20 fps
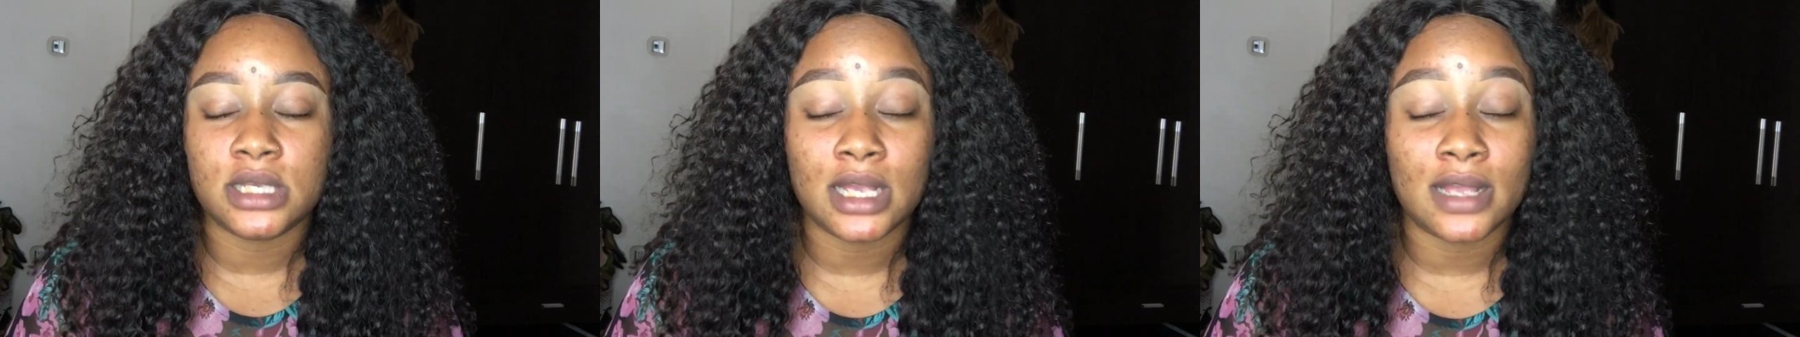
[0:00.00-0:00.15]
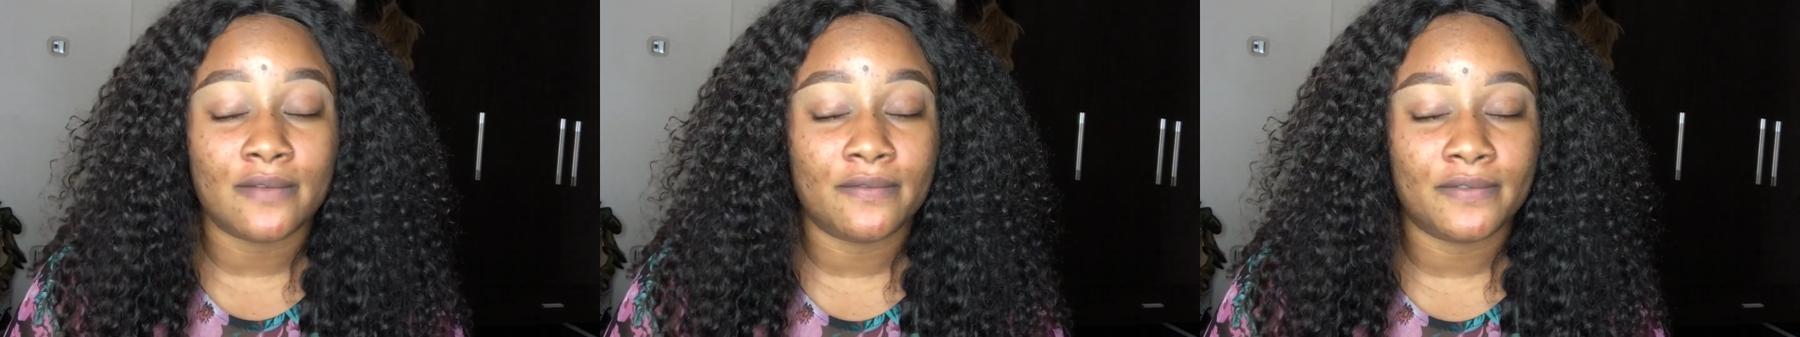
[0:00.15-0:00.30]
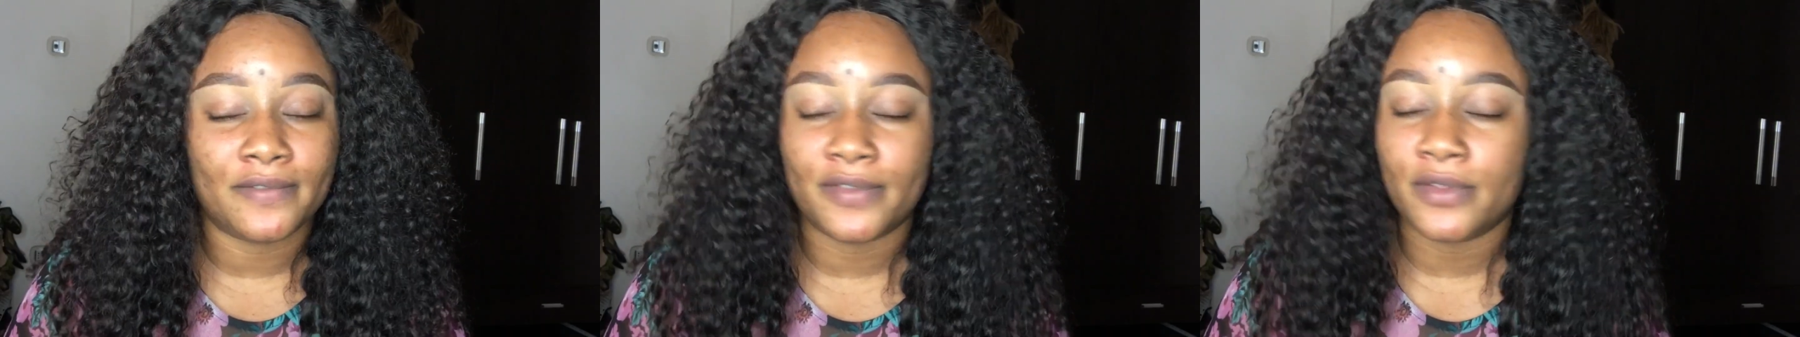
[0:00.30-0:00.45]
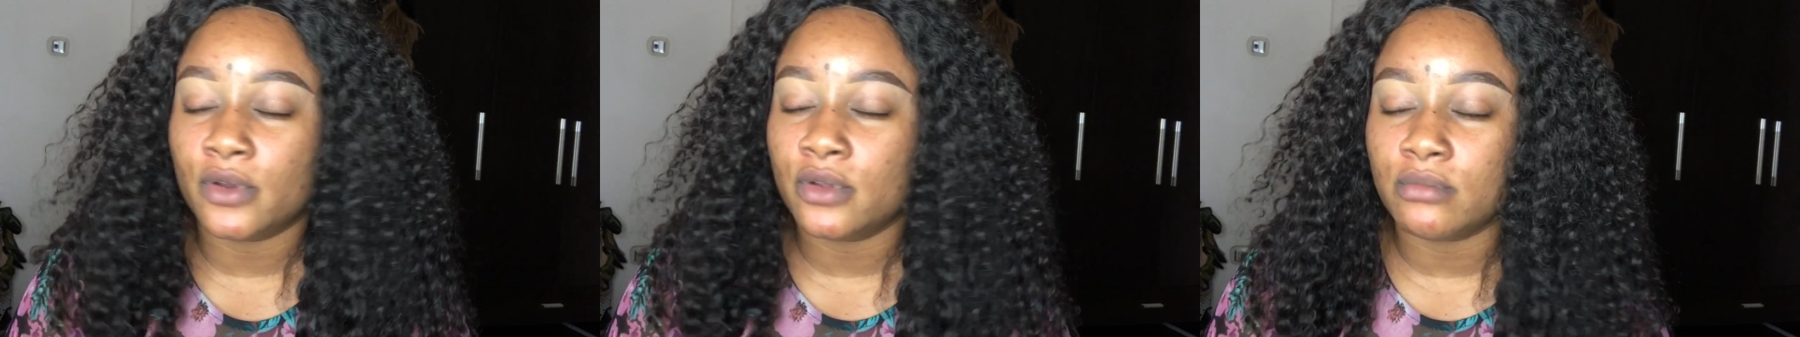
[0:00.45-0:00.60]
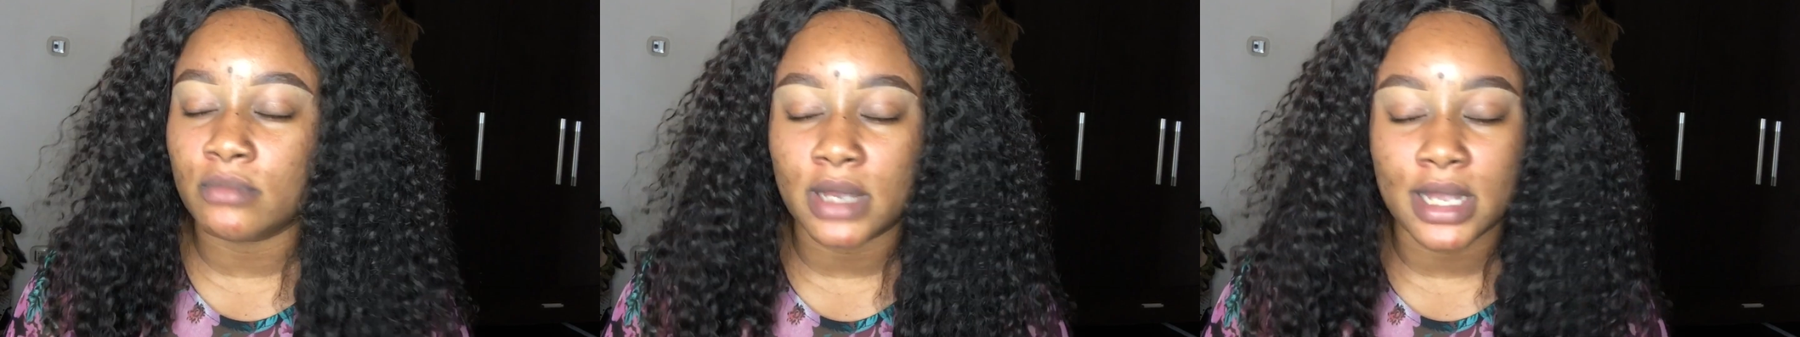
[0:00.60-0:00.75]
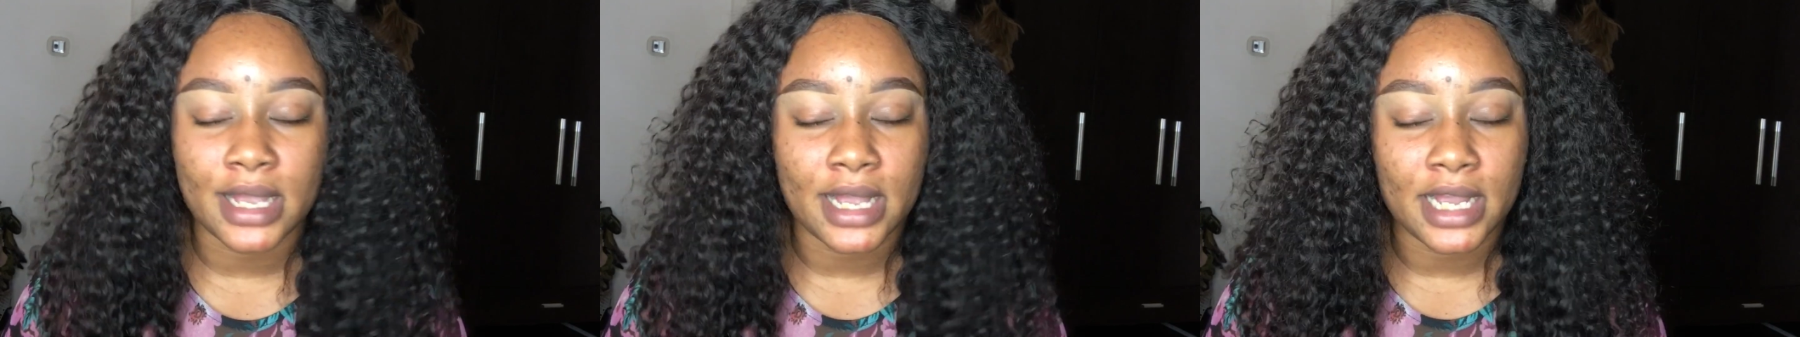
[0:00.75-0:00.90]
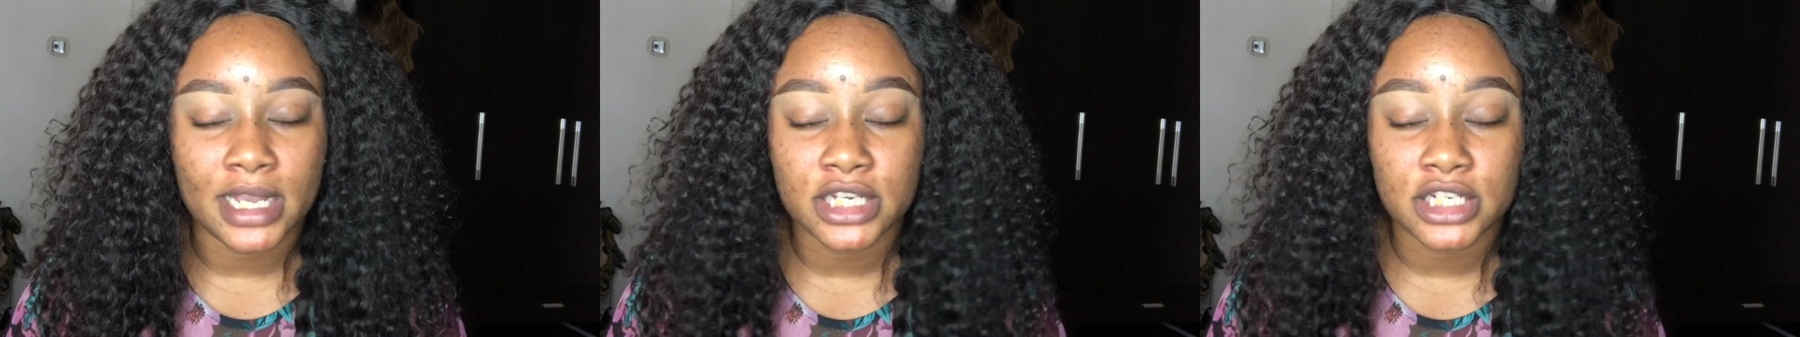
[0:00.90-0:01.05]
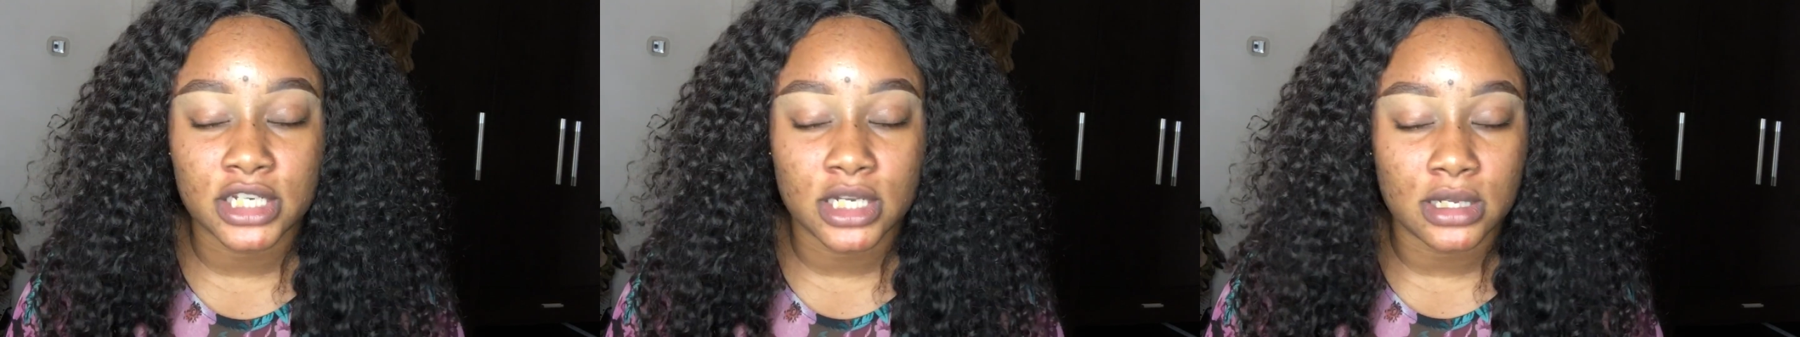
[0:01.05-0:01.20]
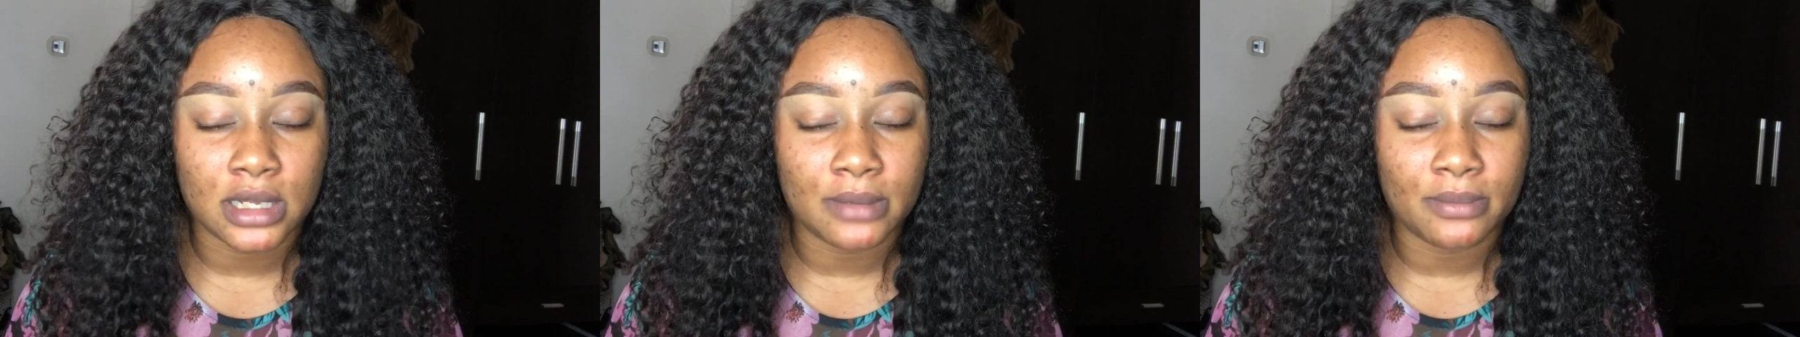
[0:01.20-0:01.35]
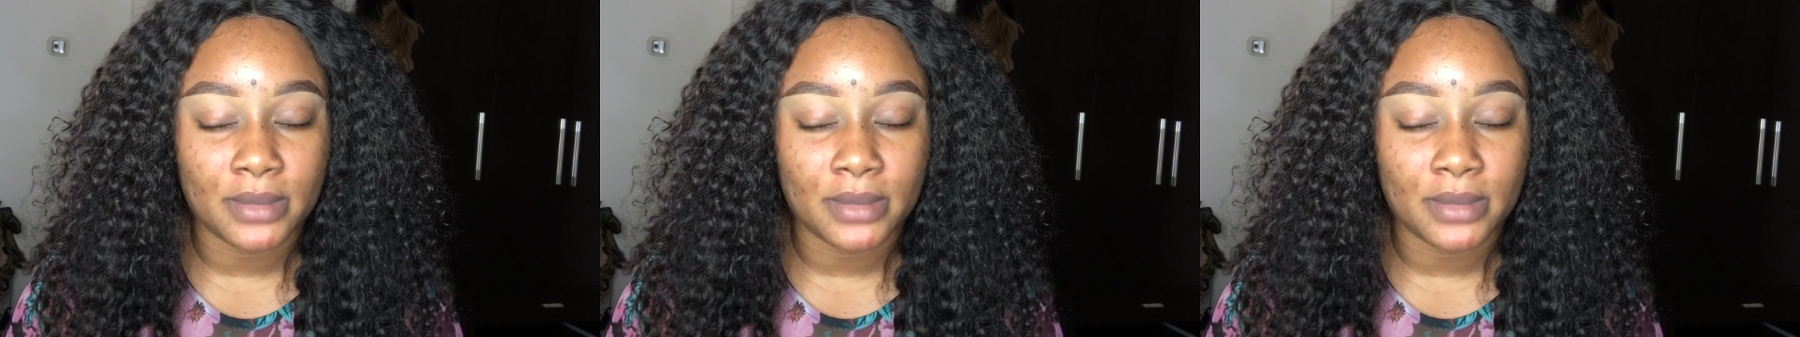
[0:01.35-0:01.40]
I've done my eyeshadow,